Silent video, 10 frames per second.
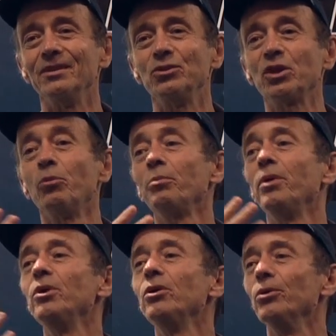somewhat
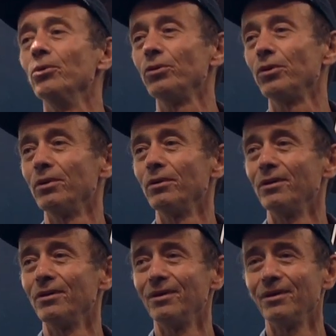bemused
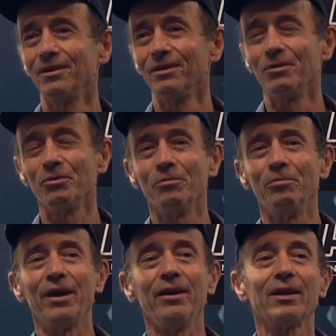
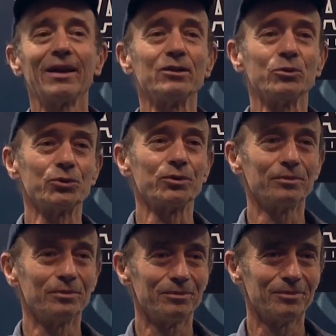by the accounts
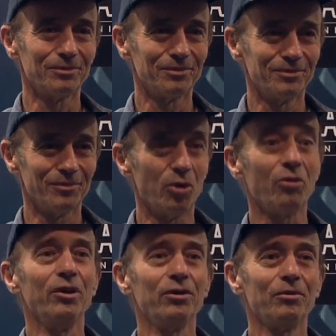
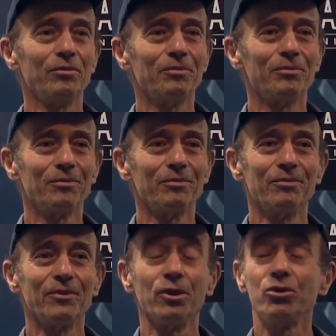of it
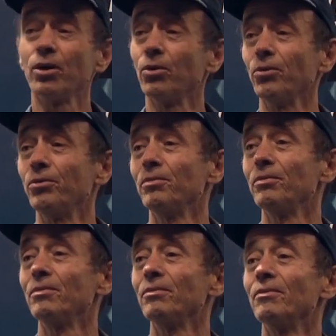that are told
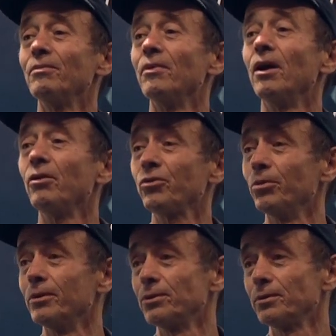
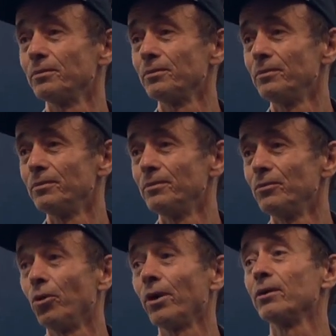afterwards
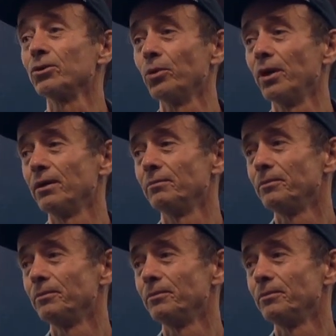or elsewhere.